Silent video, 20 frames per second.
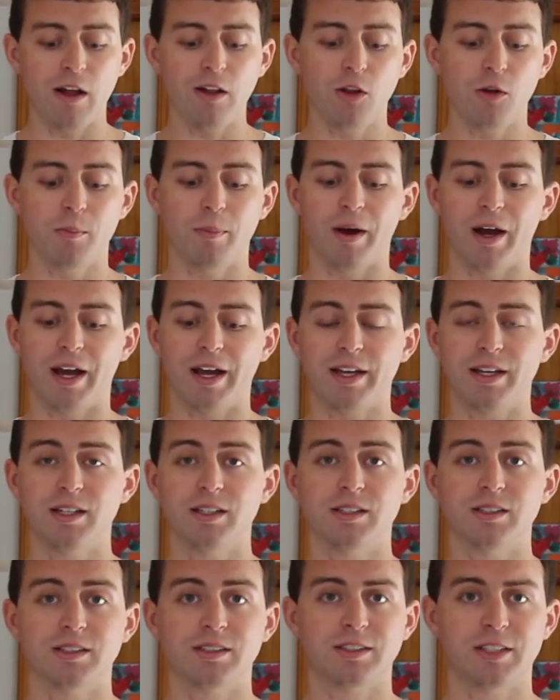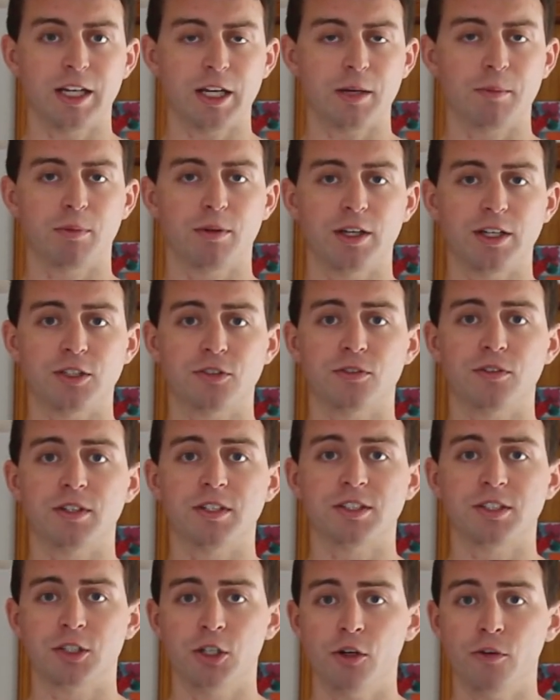Followed by 2nd place for
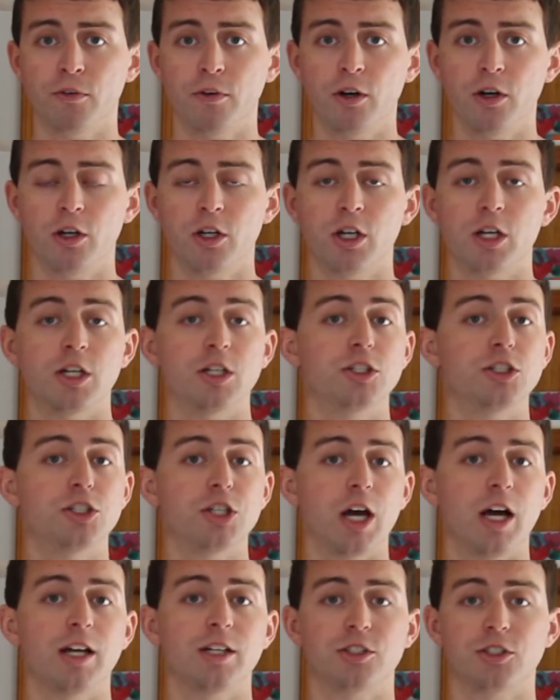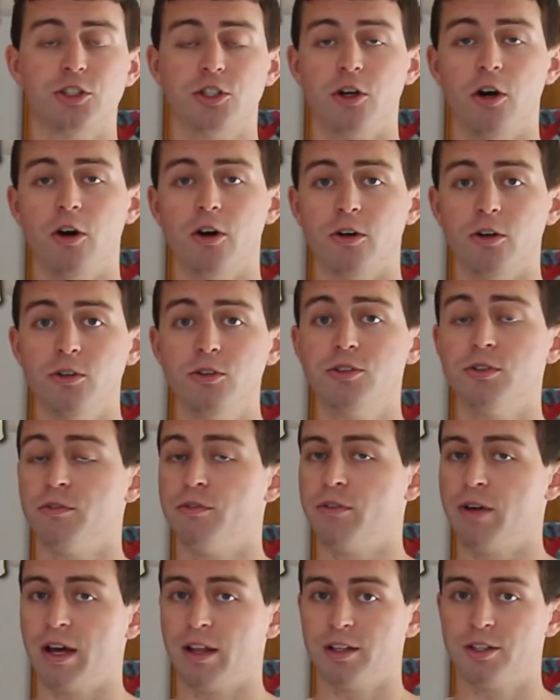the silver, John
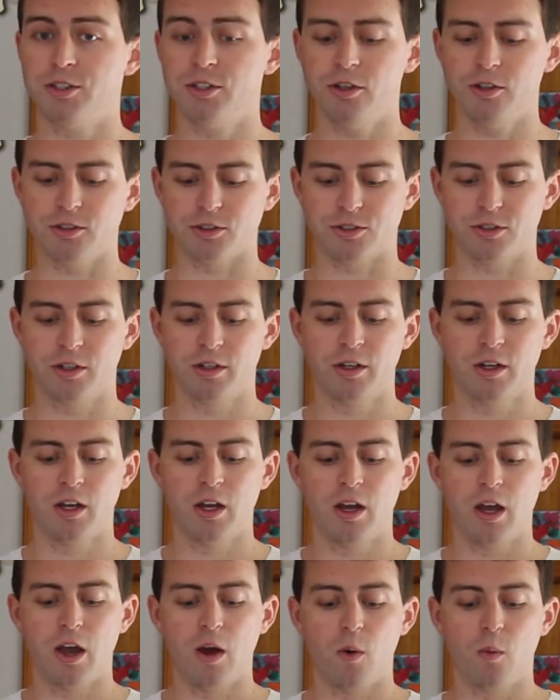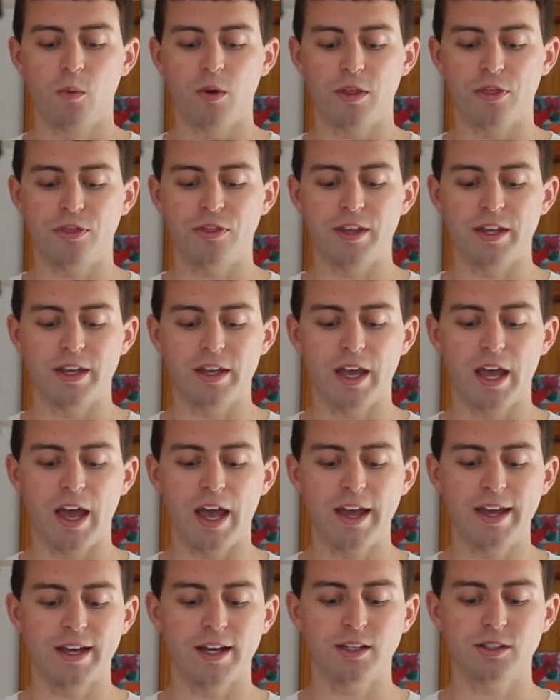Charles Valadont with the
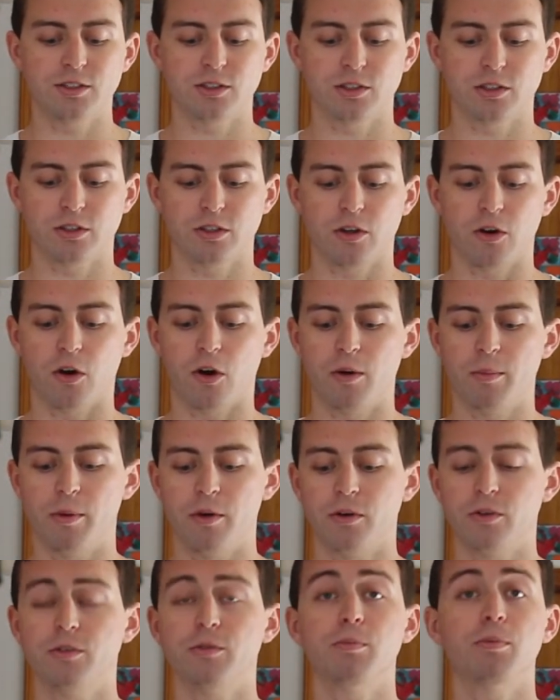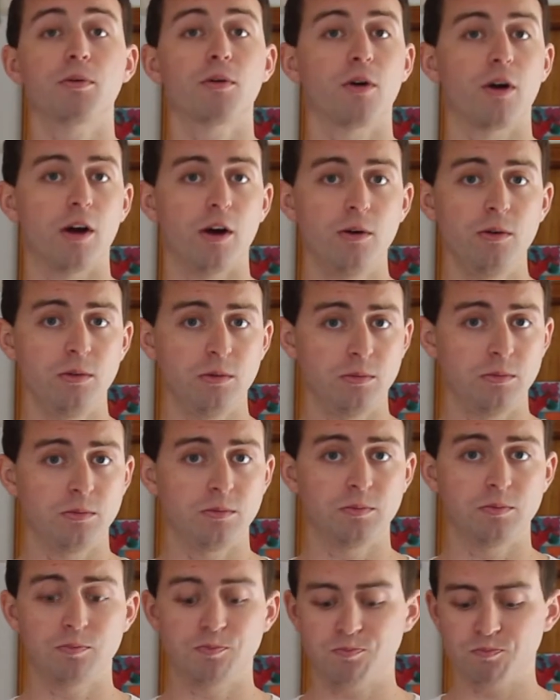AS Carbone Pro.
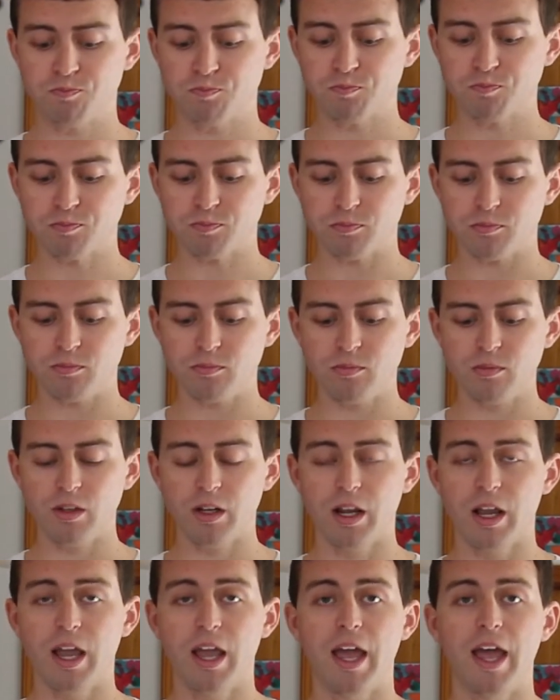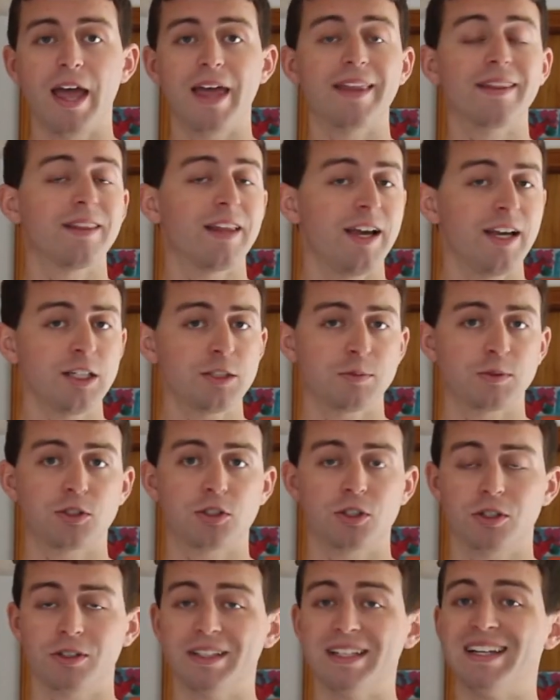And last
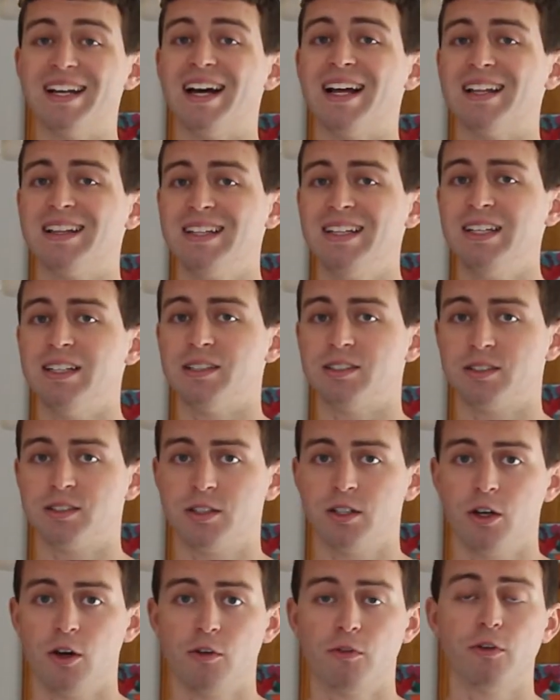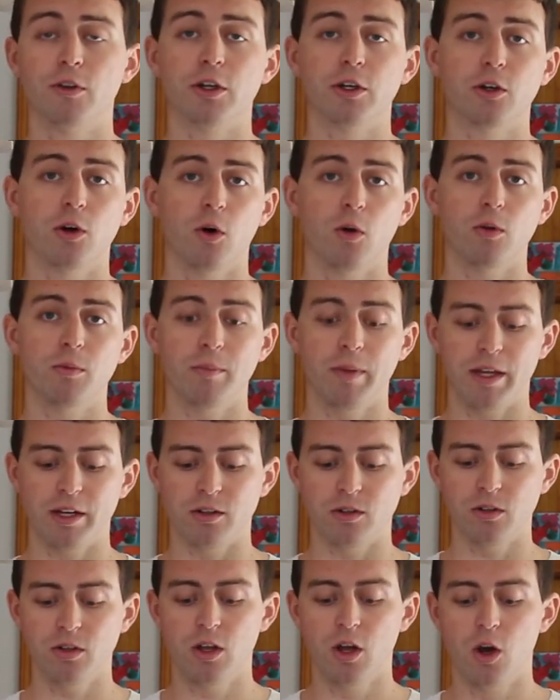but certainly not least for the gold
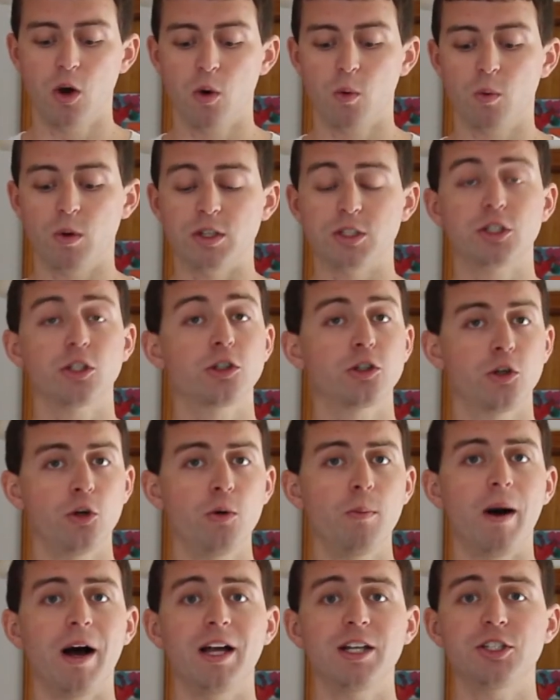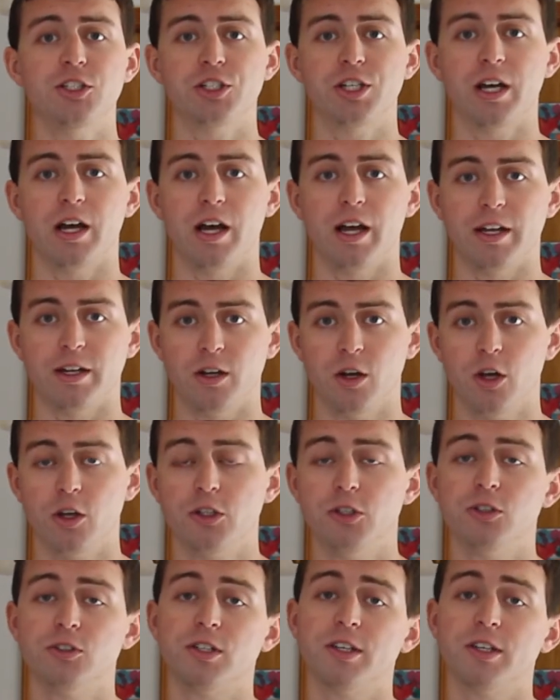medal was Kuban Chan